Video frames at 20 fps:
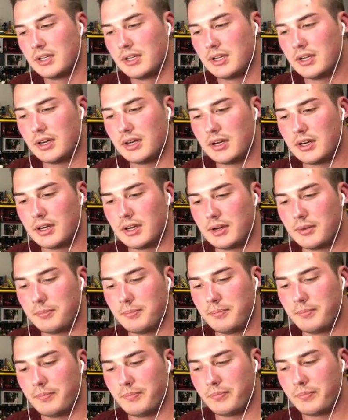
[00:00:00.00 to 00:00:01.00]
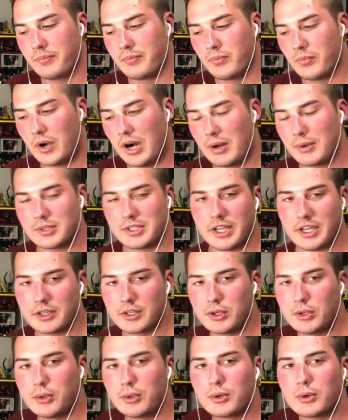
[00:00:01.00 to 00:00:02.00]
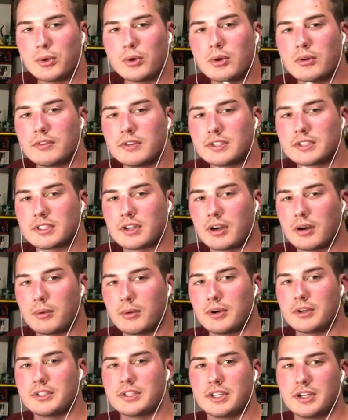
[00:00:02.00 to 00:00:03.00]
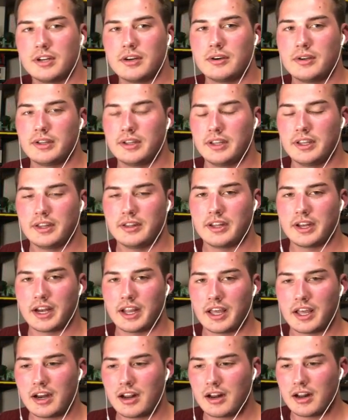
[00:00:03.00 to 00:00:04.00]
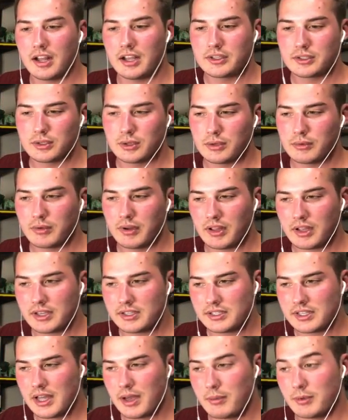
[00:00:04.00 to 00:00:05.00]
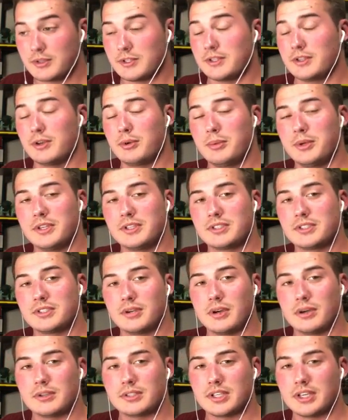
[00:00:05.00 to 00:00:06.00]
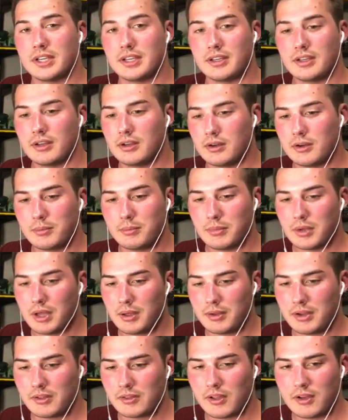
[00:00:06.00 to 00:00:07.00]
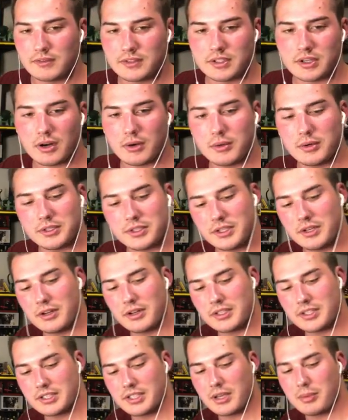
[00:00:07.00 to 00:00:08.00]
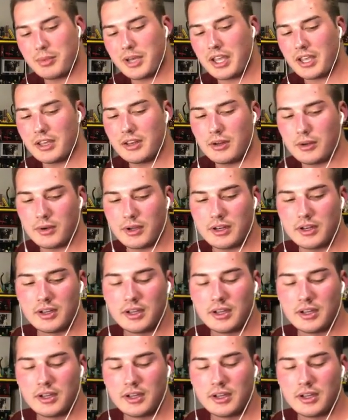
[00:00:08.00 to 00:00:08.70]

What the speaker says: where I was like too cool for Star Wars, and then I got out of high school and realized that was stupid. So I was like, I love Star Wars, I'll just get back into it.